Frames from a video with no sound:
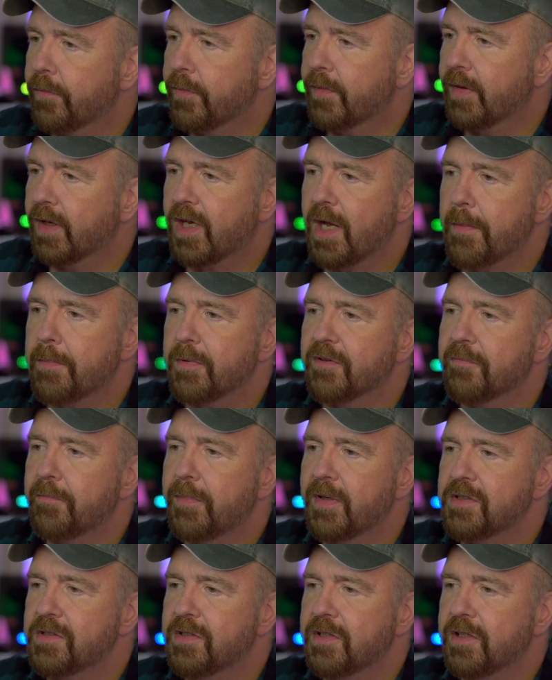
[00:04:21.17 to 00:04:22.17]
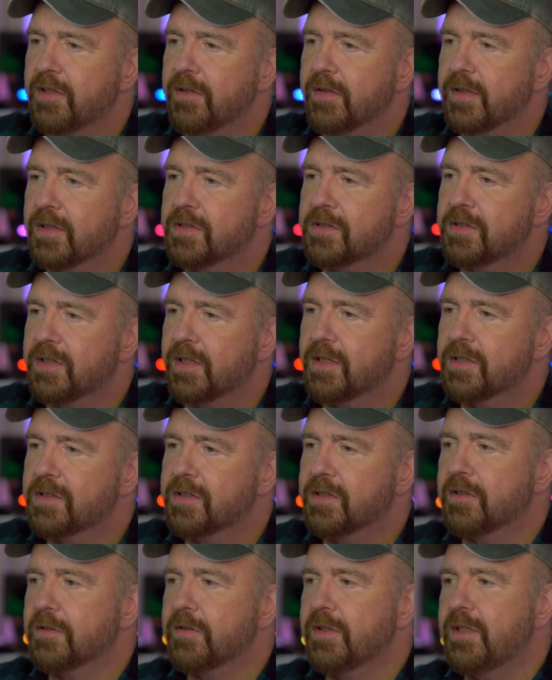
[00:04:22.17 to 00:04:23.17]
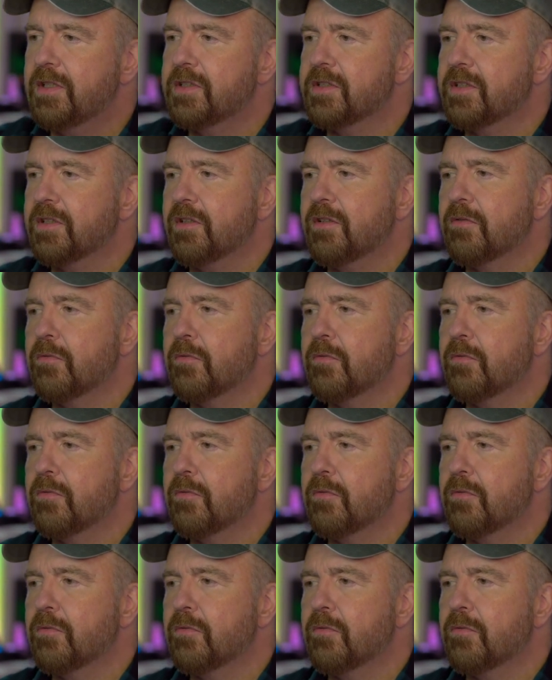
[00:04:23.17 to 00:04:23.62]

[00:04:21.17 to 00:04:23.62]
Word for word: A couple of bits here at 60E0.